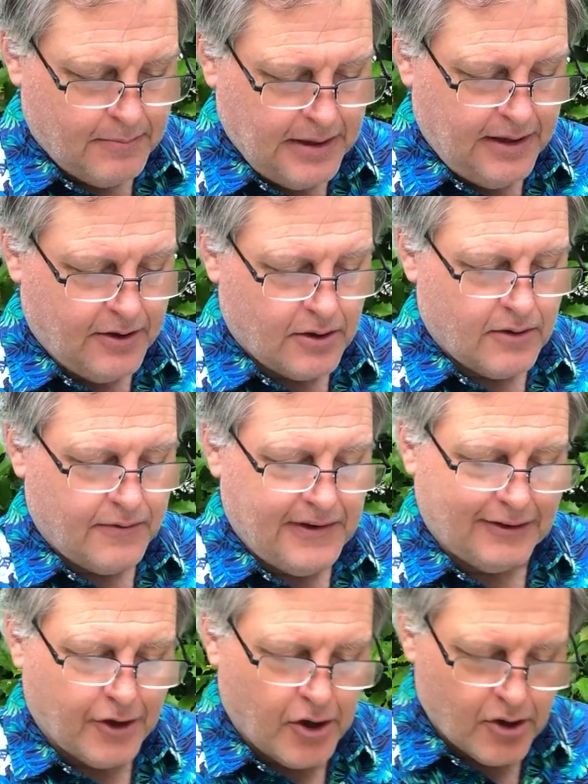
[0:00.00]
Peter
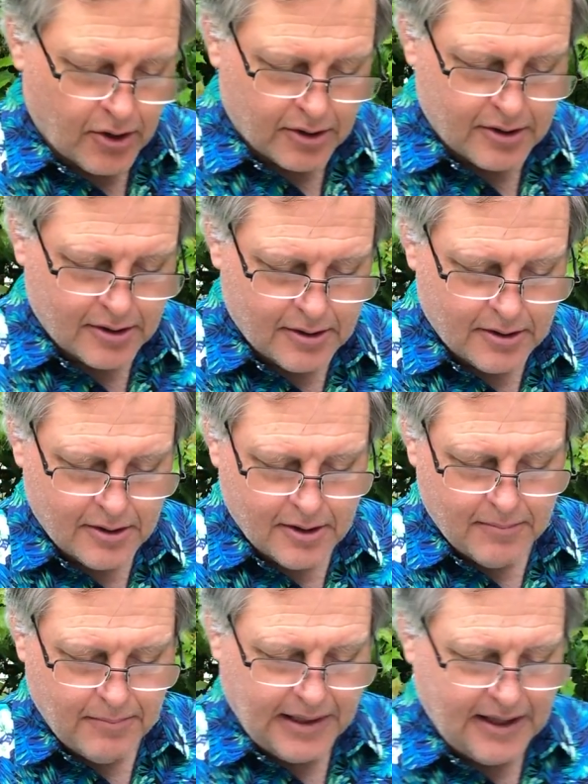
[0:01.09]
felt hurt
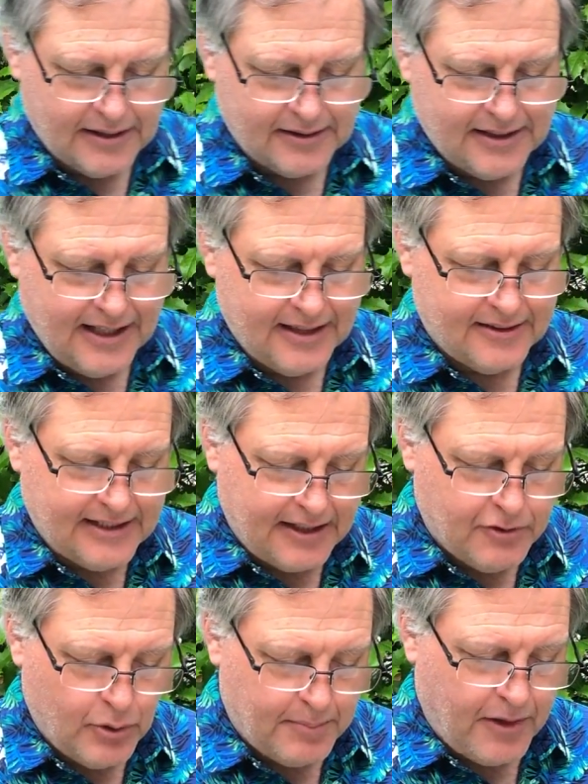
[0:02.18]
because he had said
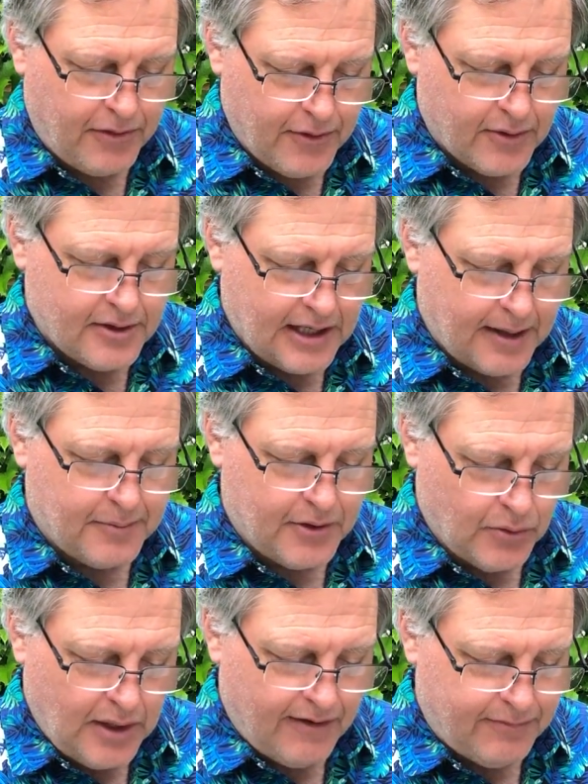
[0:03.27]
to him the third time, Do
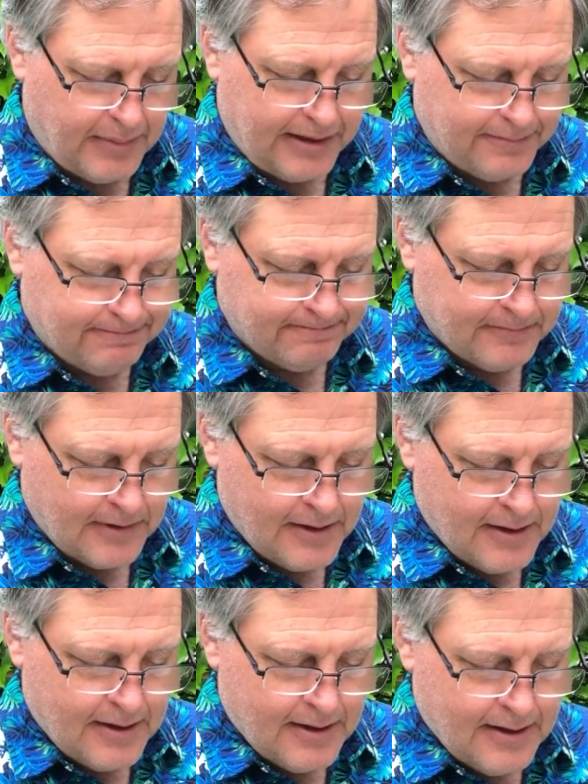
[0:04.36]
you love me?
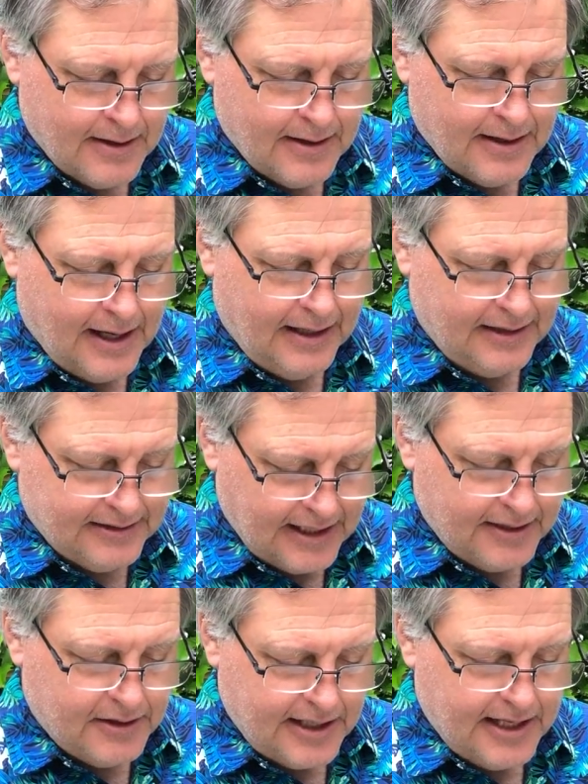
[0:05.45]
And he
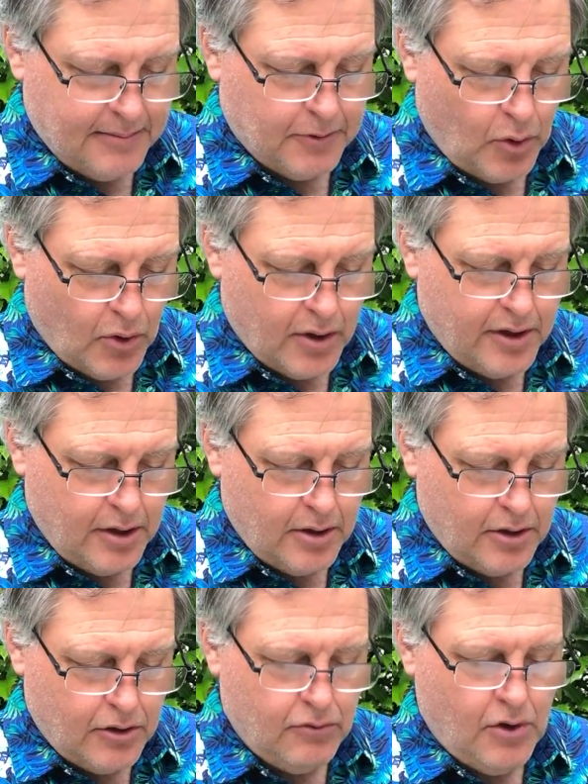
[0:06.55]
said to him, Lord,
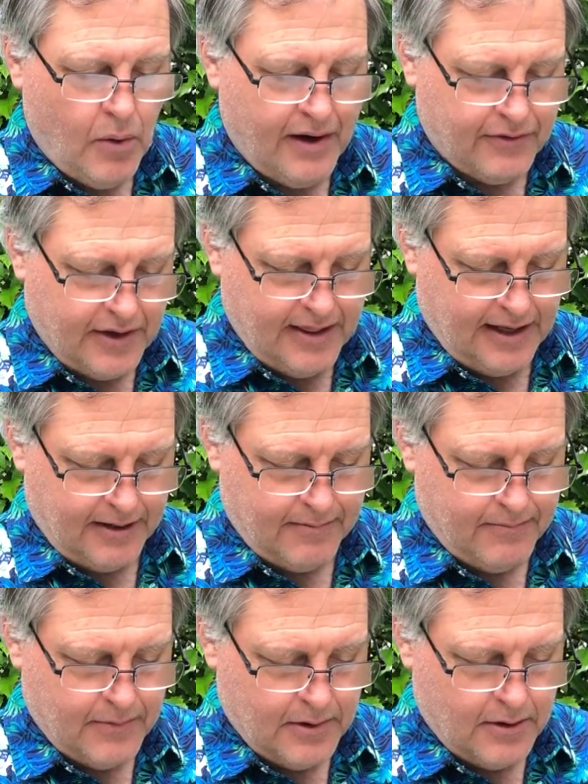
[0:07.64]
you know everything.
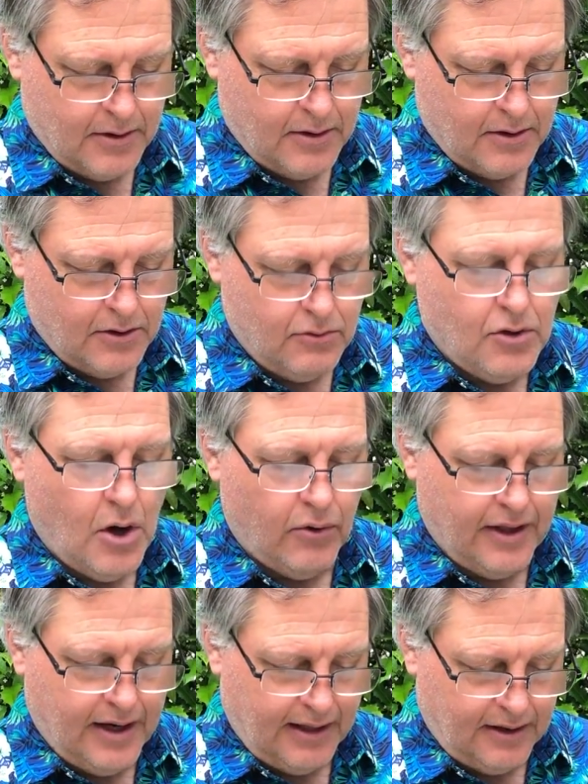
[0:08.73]
You know
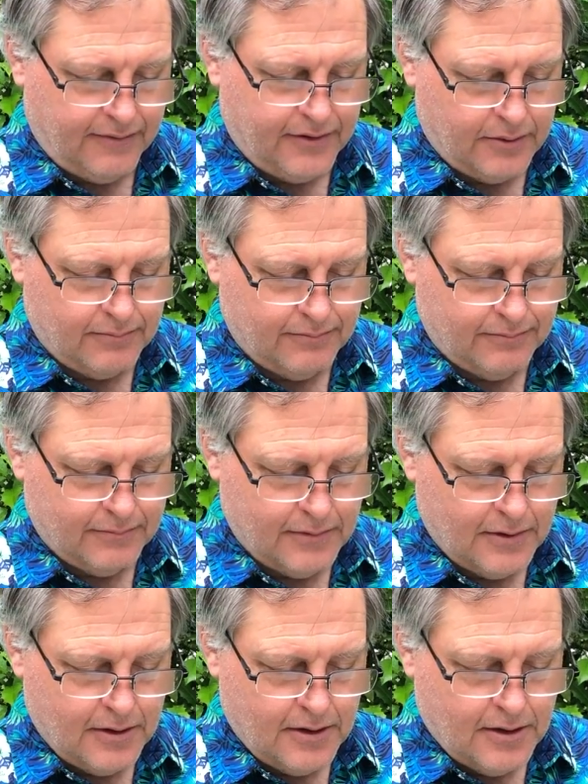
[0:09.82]
that I love you.
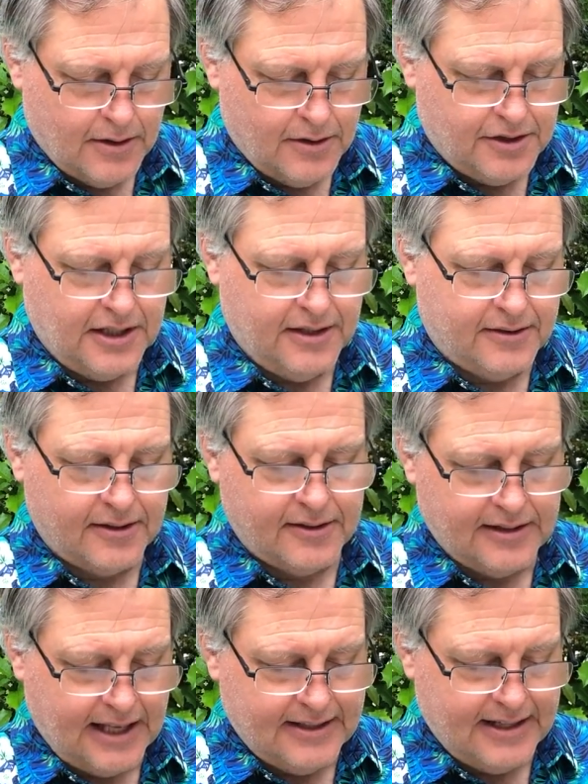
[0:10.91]
Jesus
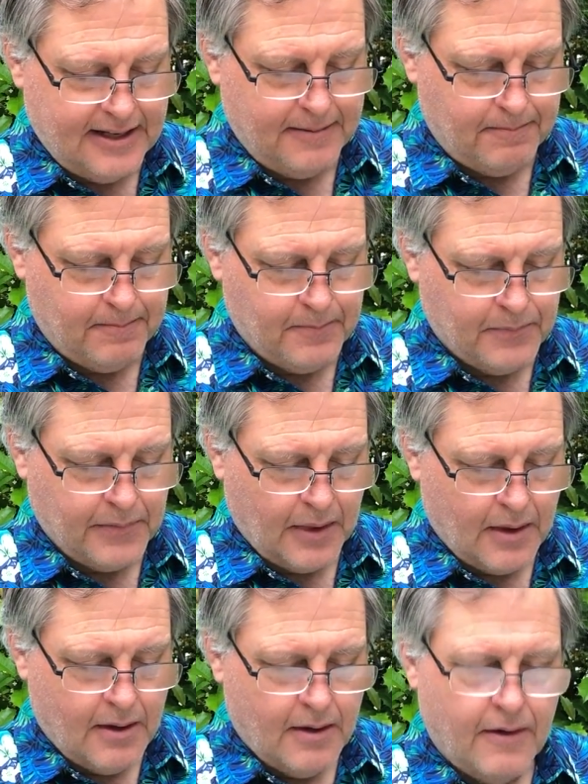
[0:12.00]
said to him,
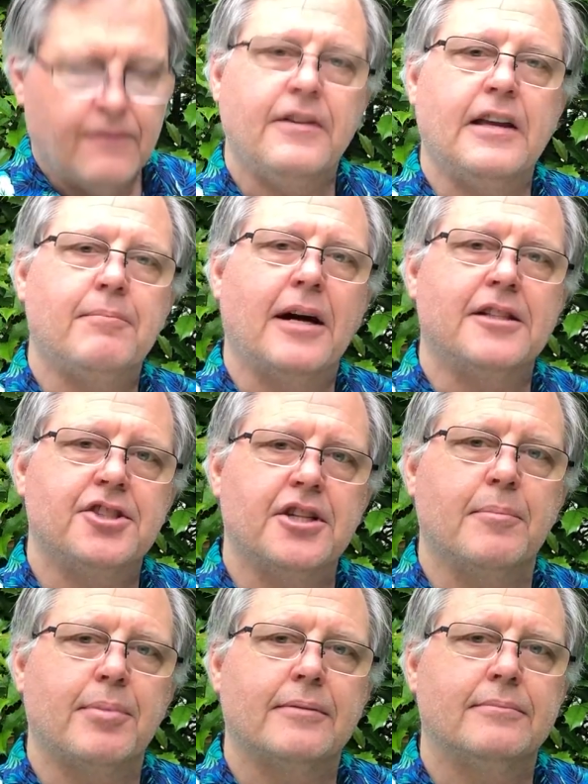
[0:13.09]
Feed my sheep.